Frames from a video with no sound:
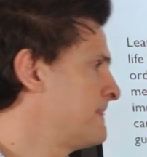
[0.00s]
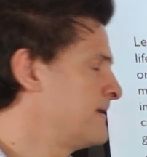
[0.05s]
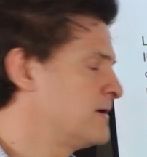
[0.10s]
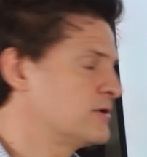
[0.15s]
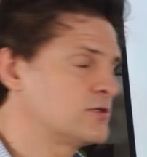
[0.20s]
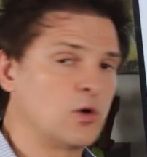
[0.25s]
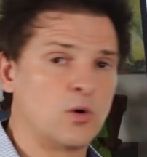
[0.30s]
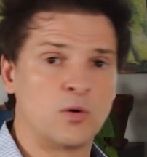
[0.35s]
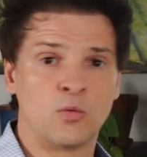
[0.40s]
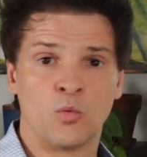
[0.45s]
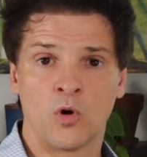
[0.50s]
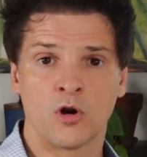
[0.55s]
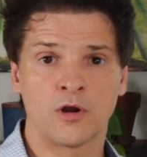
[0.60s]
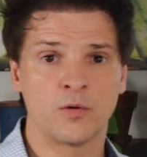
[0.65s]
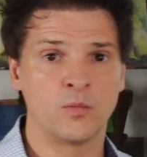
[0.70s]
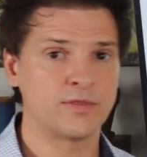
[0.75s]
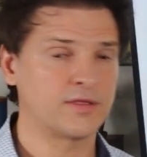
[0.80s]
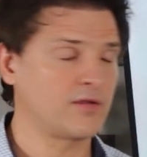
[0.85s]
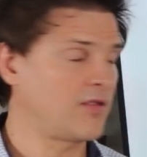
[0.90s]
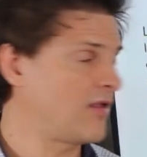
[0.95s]
So when
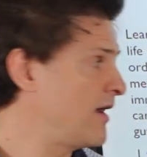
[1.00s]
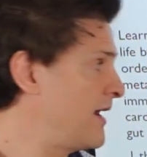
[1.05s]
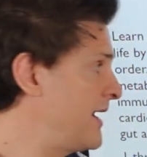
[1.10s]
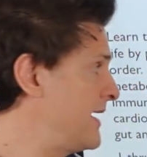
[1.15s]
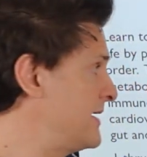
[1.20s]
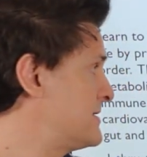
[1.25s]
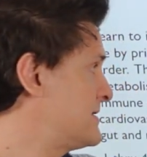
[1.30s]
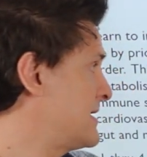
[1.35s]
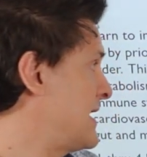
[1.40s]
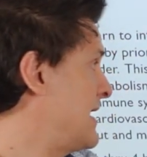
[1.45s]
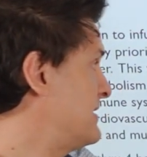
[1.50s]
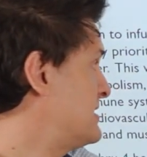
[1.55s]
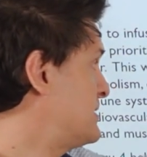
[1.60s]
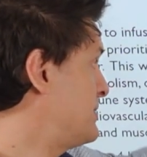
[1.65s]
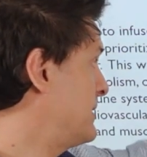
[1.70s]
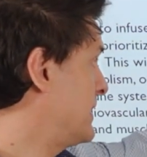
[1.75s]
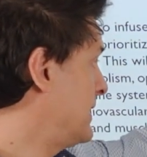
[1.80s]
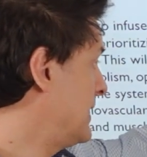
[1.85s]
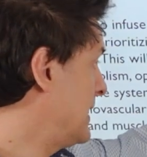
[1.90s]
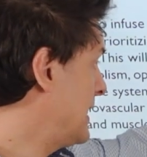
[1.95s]
working with clients, I
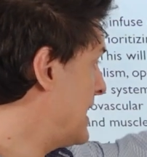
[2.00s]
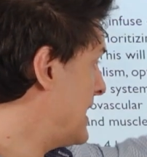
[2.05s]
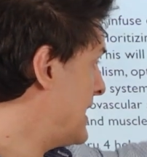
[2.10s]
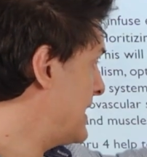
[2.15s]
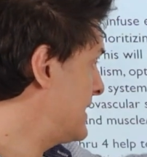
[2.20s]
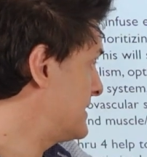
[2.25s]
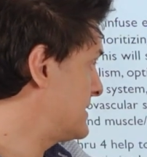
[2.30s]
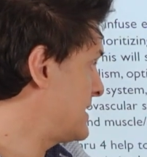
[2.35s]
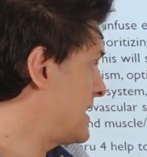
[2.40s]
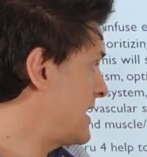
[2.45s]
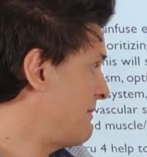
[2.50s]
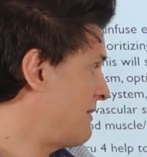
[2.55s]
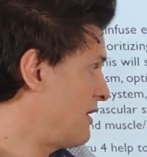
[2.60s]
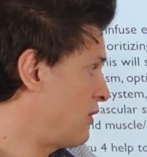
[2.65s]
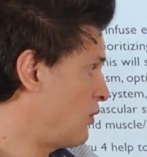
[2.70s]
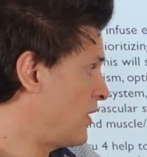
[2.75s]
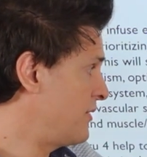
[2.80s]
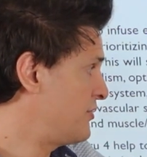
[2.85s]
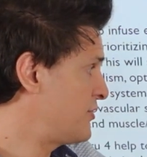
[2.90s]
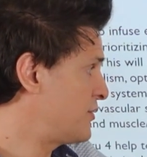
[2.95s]
spend a lot of time
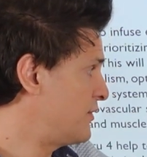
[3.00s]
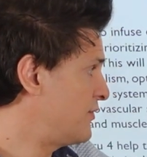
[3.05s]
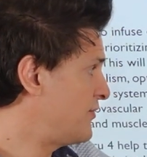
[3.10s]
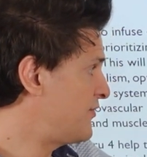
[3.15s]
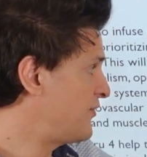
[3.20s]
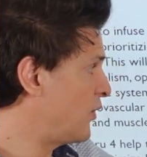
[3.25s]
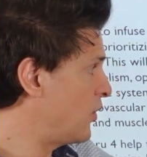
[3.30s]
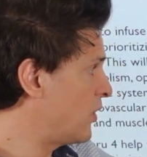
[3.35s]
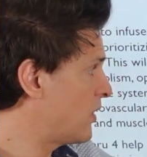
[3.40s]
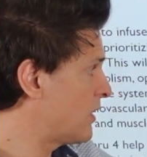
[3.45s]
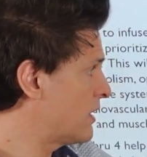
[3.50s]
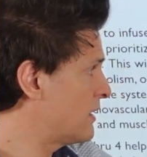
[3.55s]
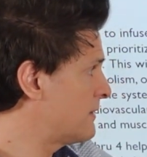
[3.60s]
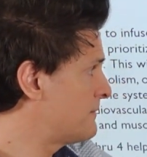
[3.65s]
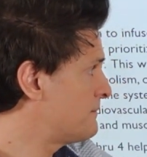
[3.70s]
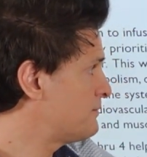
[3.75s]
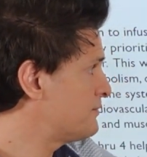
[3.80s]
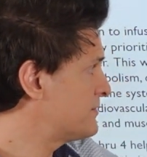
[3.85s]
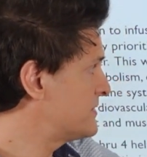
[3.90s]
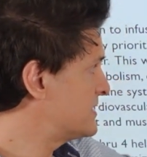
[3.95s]
on 1 through 4
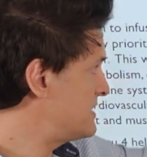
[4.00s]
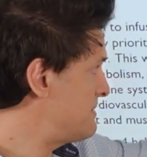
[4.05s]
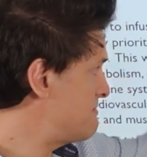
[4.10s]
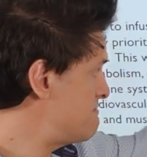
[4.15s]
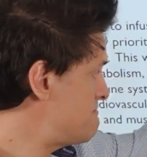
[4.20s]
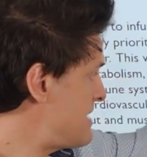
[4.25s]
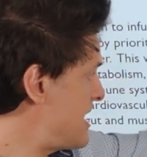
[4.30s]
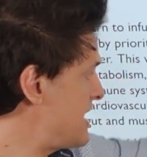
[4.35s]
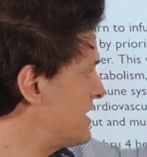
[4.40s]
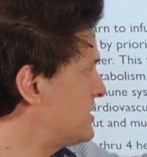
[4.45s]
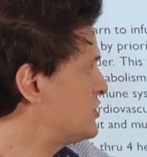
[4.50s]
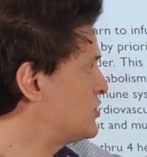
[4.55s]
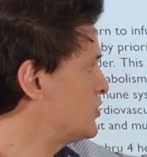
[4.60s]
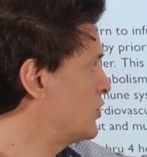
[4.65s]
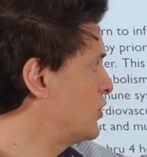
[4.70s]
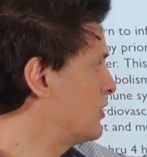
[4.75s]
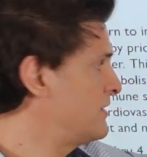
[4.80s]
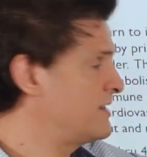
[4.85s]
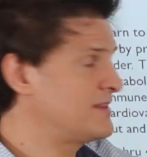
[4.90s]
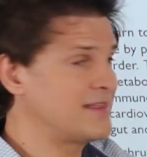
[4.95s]
to make
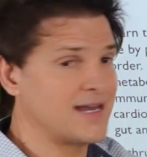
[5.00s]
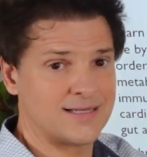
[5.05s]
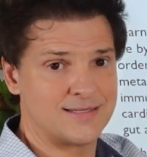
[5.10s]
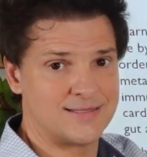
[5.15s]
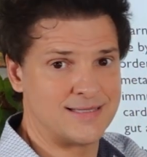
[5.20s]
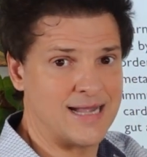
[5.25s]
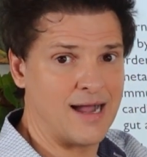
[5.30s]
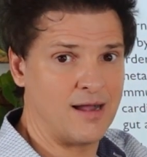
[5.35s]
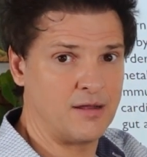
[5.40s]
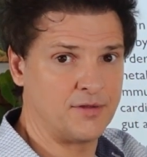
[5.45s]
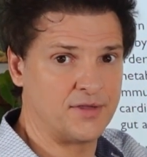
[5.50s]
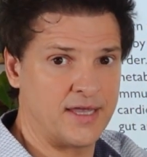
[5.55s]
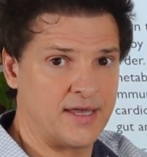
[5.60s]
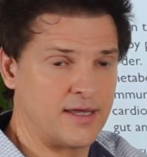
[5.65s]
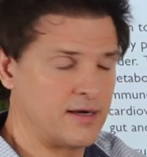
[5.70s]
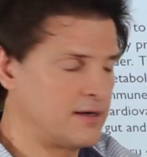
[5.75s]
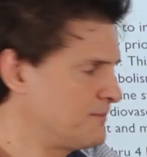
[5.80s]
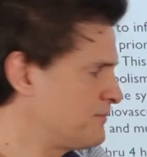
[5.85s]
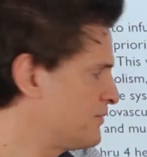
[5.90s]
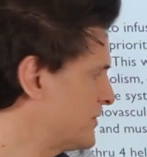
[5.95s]
sure that that's dialed
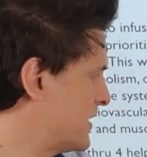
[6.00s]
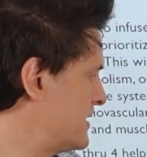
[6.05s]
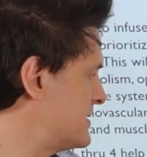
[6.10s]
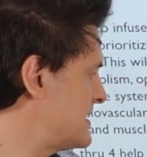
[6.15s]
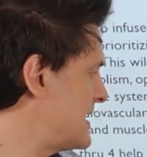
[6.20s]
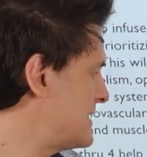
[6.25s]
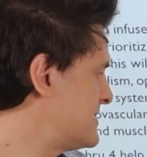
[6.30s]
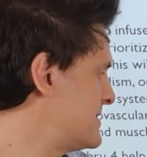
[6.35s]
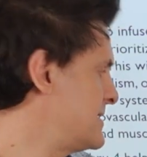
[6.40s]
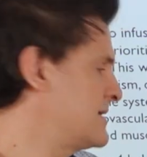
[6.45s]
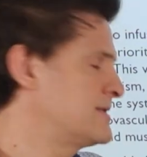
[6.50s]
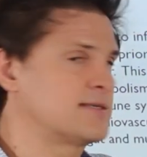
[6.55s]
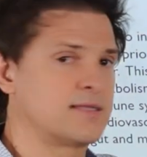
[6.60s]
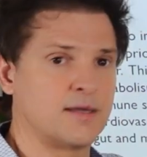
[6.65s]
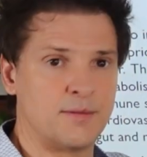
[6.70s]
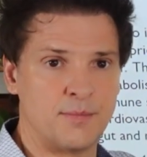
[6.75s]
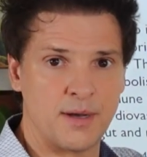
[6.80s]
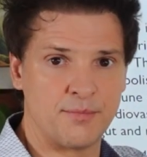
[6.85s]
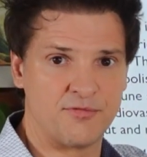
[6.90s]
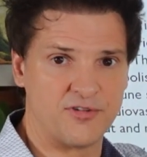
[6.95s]
in, because that sets
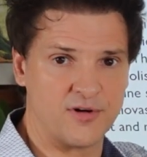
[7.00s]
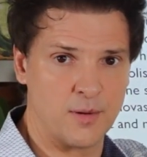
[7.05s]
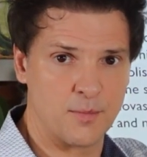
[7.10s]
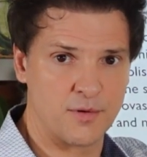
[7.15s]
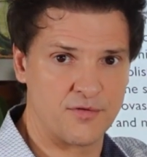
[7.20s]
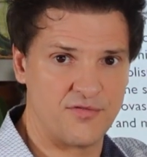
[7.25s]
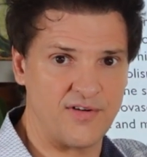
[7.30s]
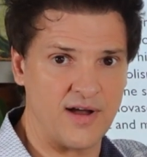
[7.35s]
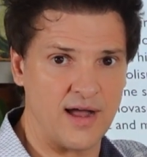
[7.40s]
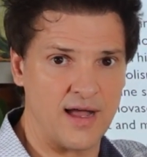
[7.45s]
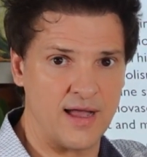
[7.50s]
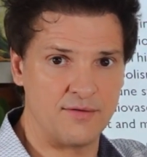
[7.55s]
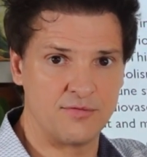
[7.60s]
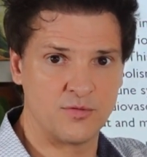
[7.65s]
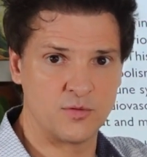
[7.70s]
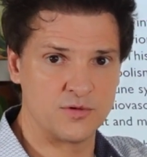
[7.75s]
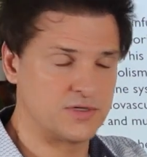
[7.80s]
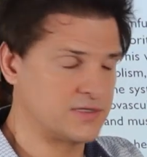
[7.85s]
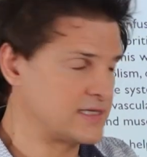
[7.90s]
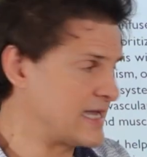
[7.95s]
them up for number 5,
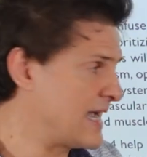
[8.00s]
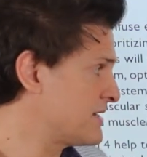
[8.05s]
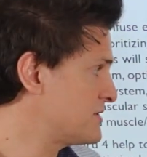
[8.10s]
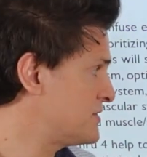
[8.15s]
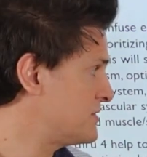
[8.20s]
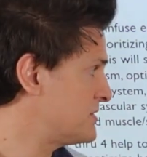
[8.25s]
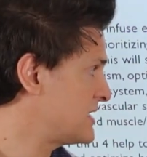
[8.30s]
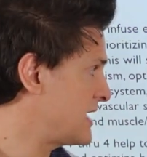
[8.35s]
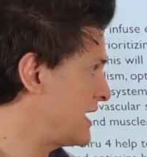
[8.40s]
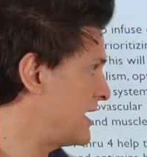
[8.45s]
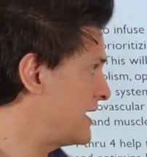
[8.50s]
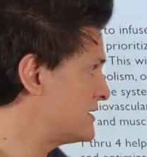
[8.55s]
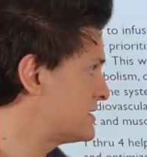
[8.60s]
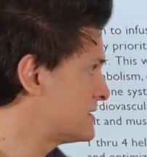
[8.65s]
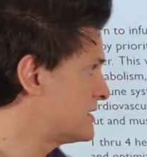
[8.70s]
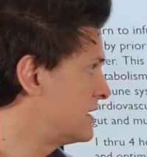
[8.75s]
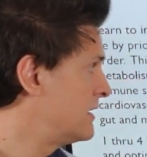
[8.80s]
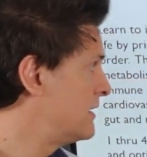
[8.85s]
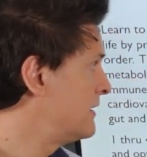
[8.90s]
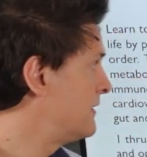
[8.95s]
which is exercise.